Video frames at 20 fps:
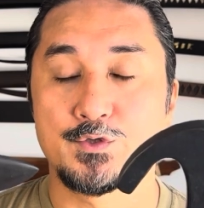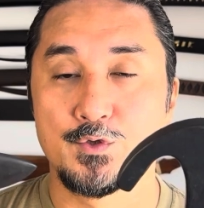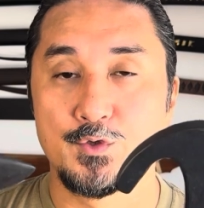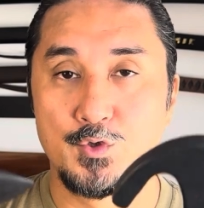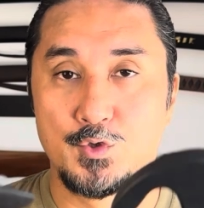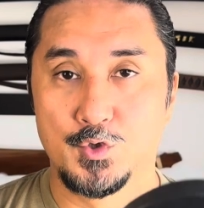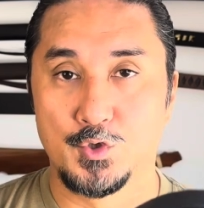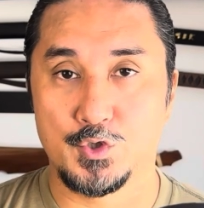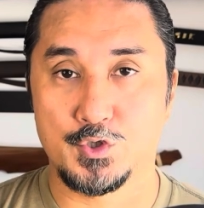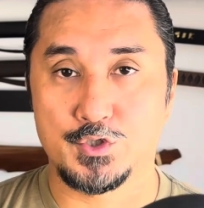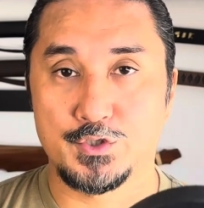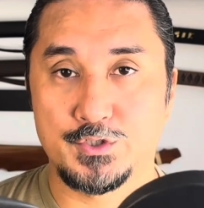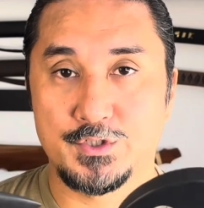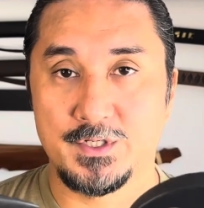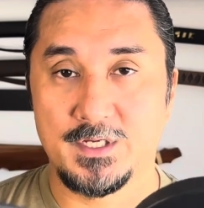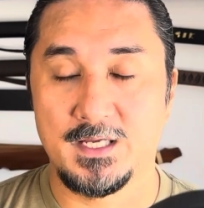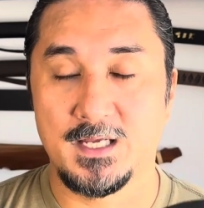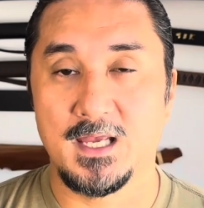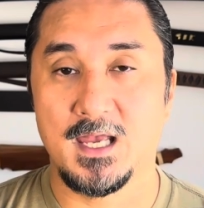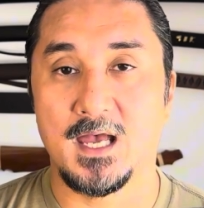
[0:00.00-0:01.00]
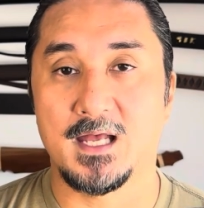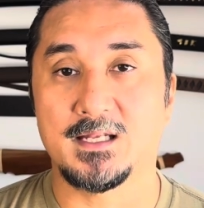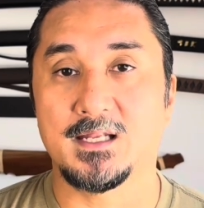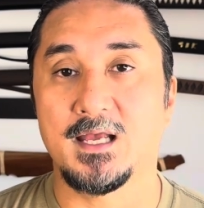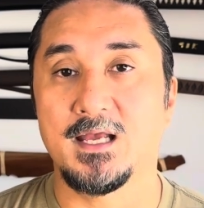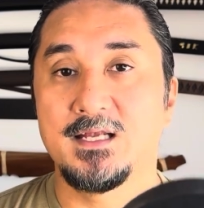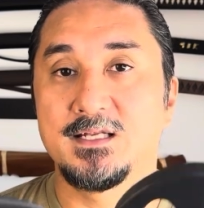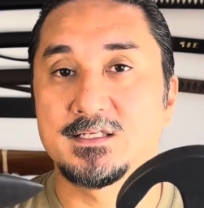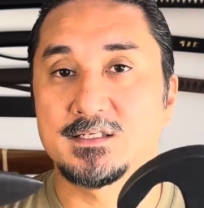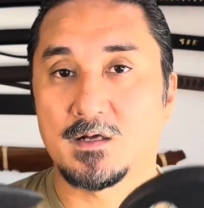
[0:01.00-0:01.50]
look to get
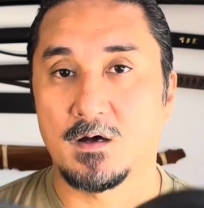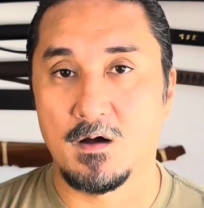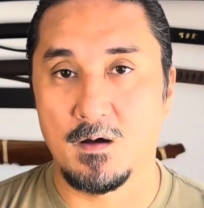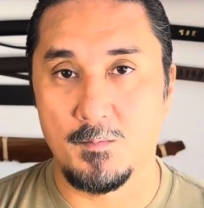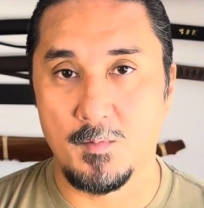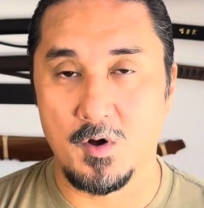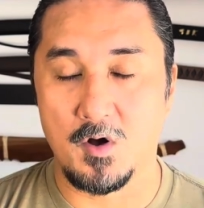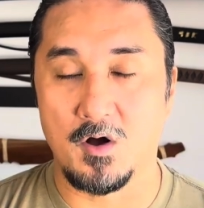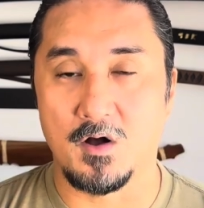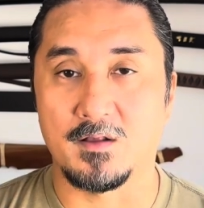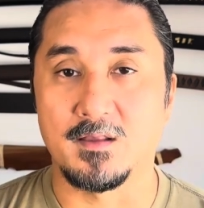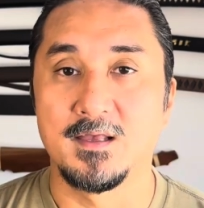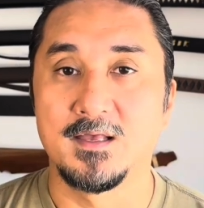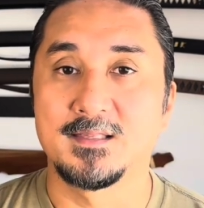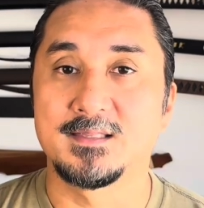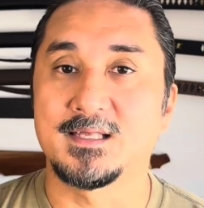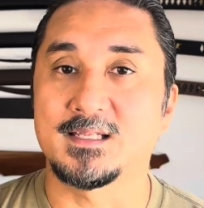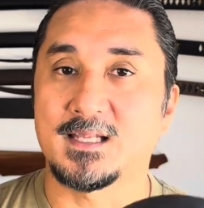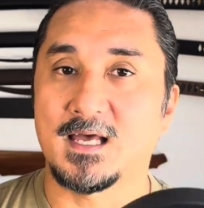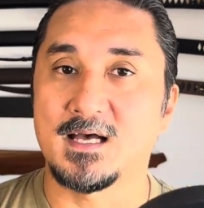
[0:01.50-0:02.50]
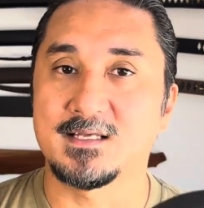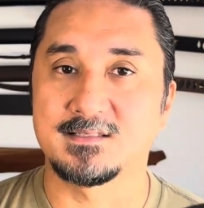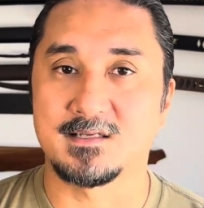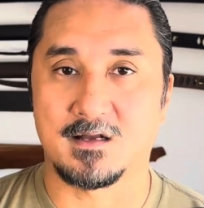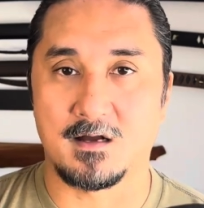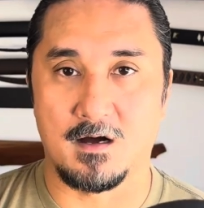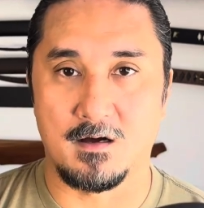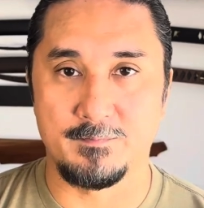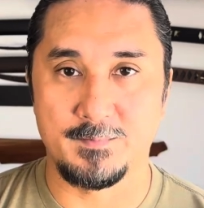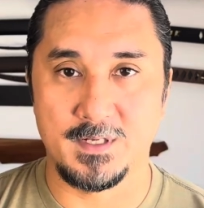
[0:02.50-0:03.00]
a tomahawk that has a
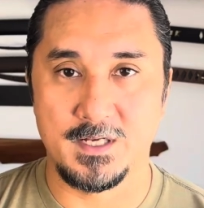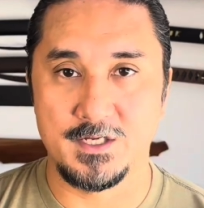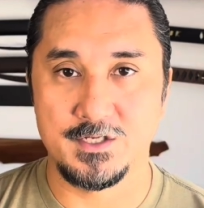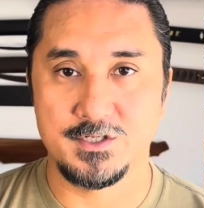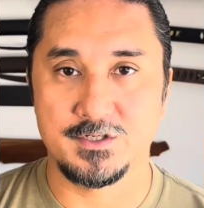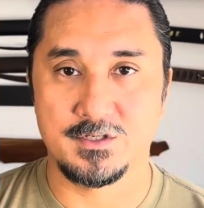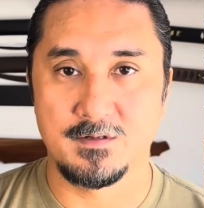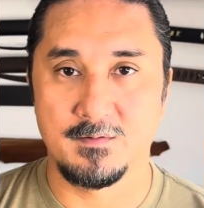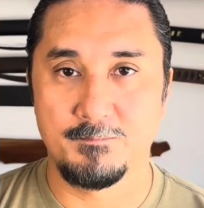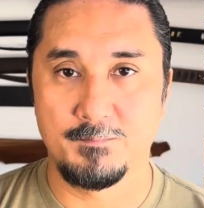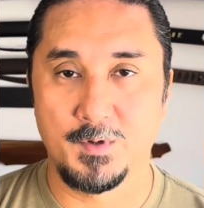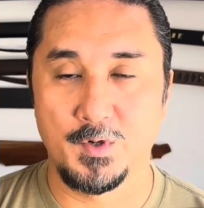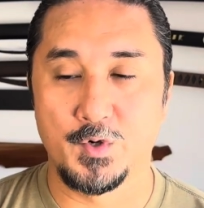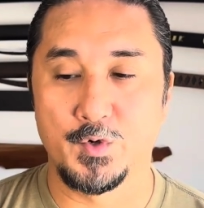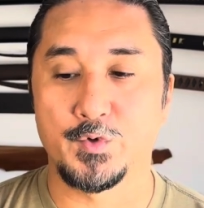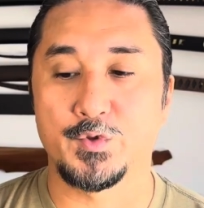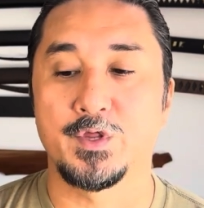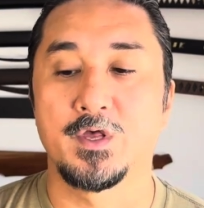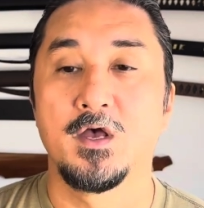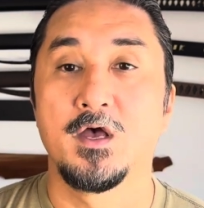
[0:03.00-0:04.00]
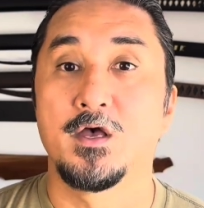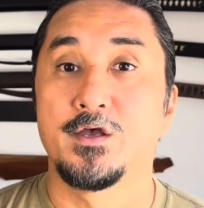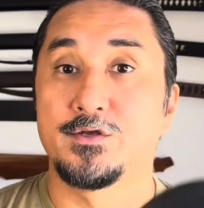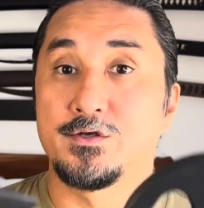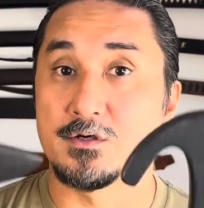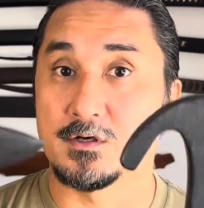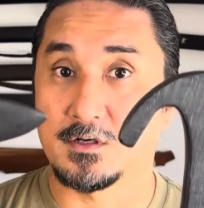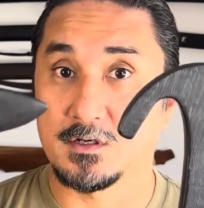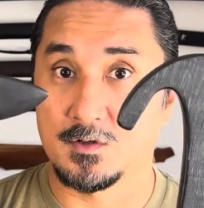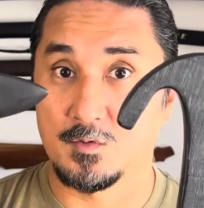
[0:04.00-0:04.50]
combination of both,
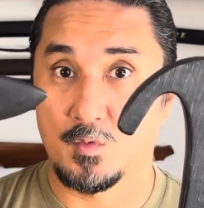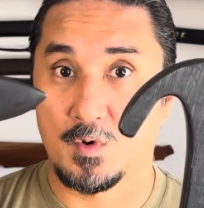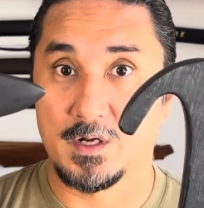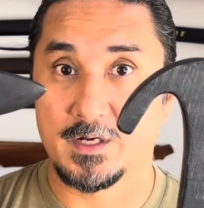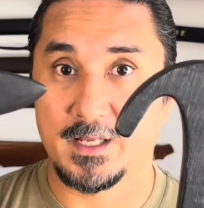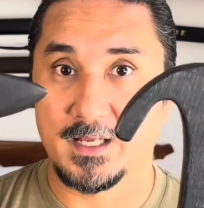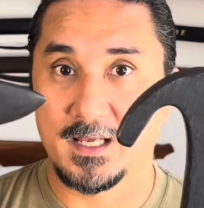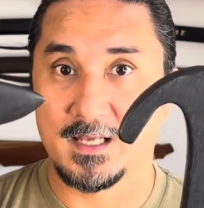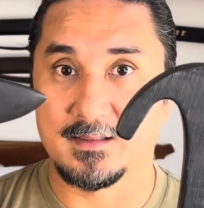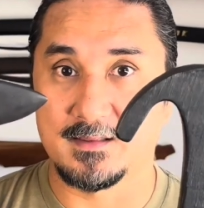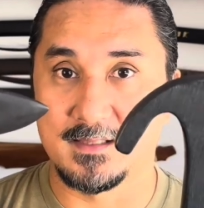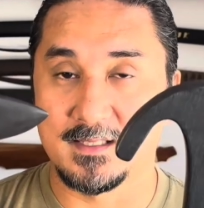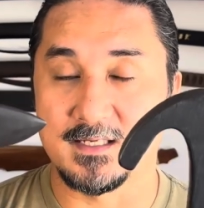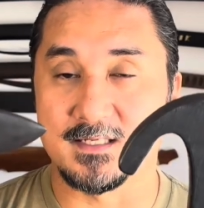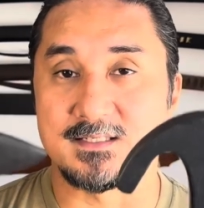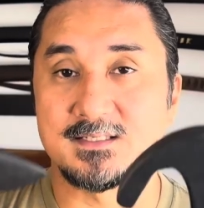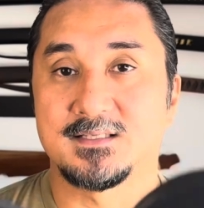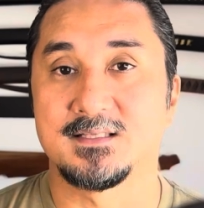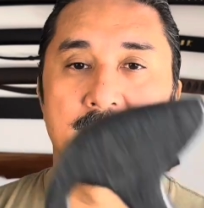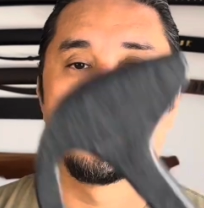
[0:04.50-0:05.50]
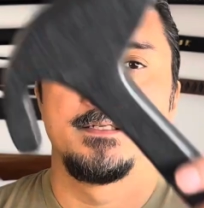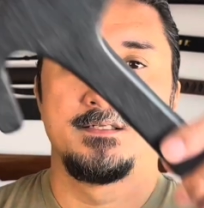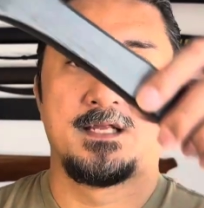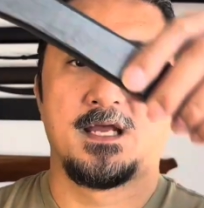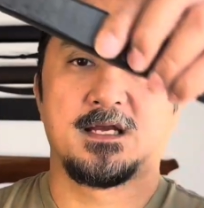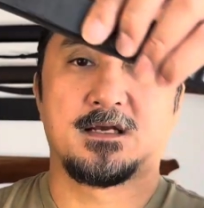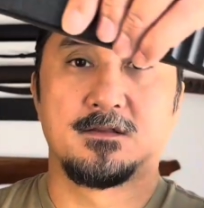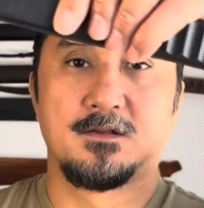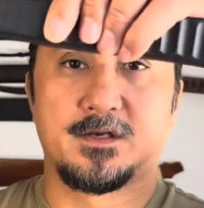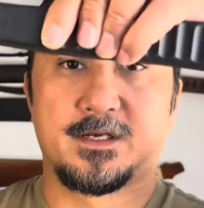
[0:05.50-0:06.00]
you're going to want to get this.
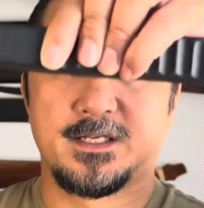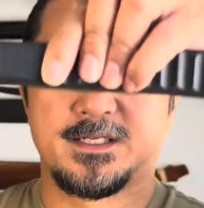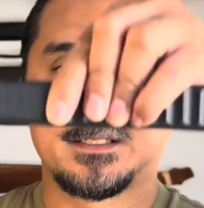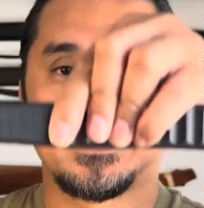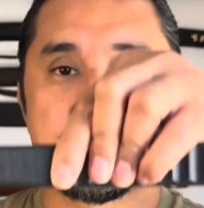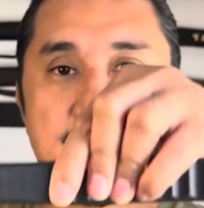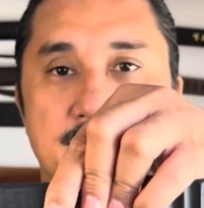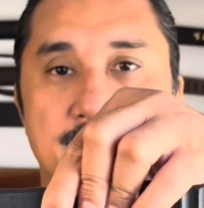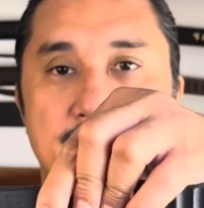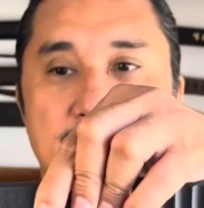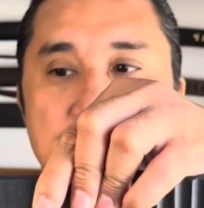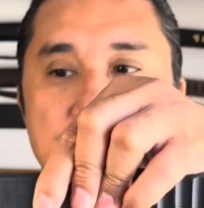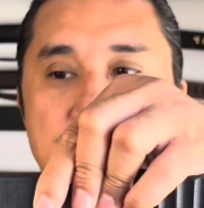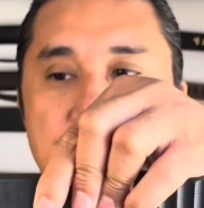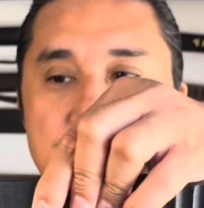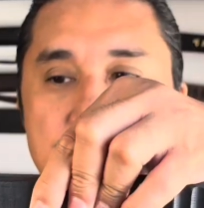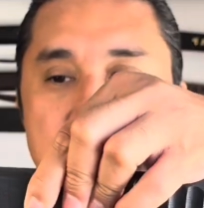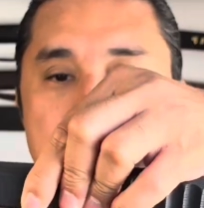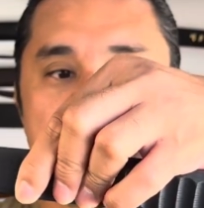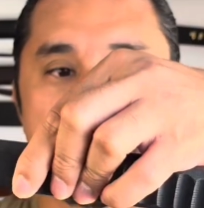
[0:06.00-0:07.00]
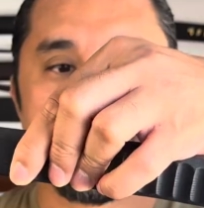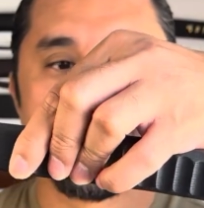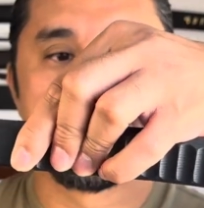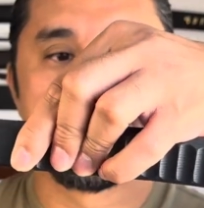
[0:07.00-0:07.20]
Take a look at its dimensions.